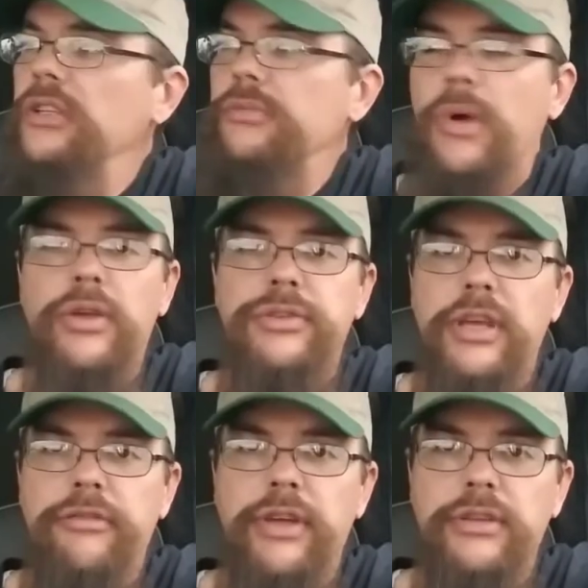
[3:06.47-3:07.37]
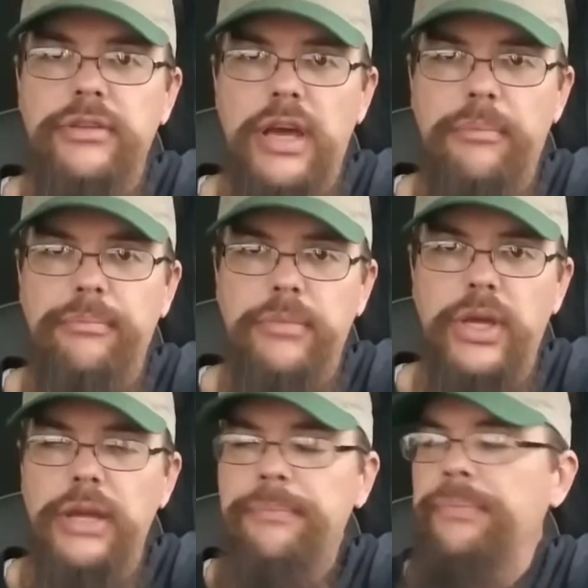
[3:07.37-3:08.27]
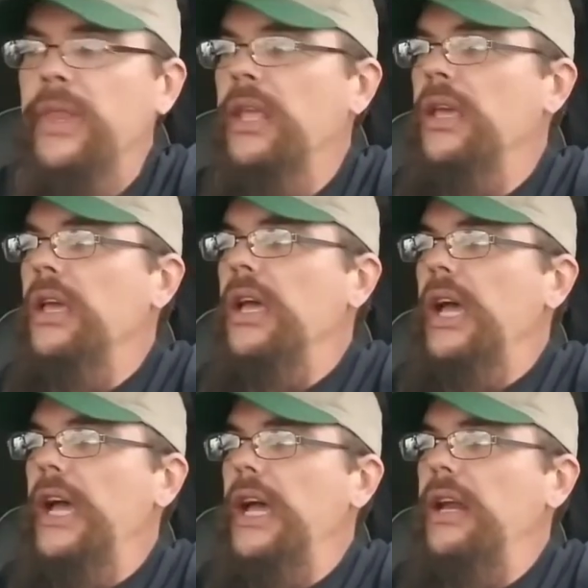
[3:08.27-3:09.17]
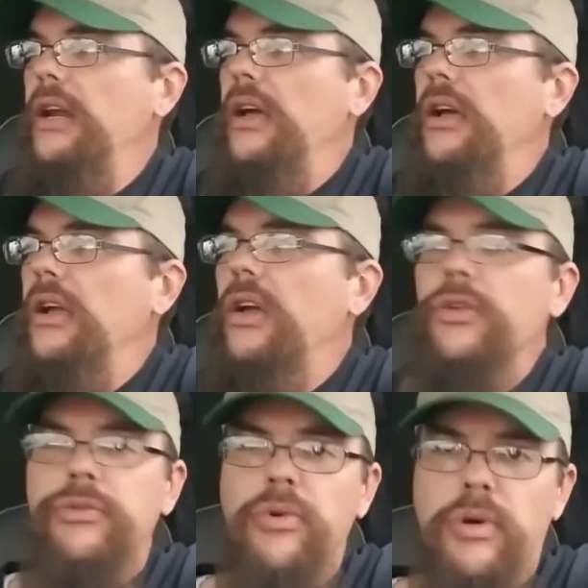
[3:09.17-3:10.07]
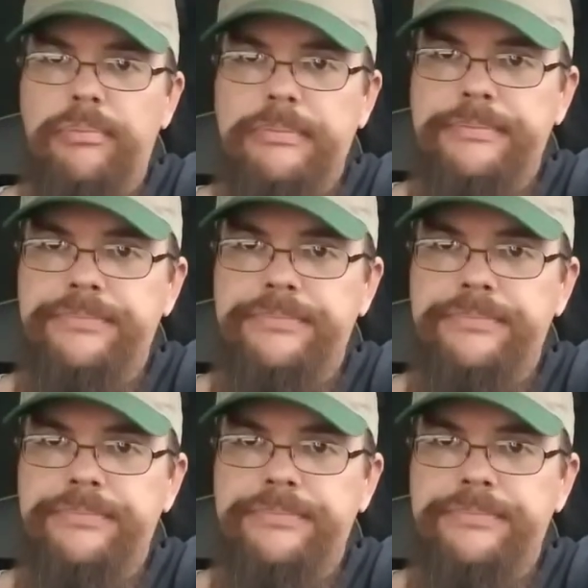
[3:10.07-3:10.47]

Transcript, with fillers: small stuff at the top okay and go through them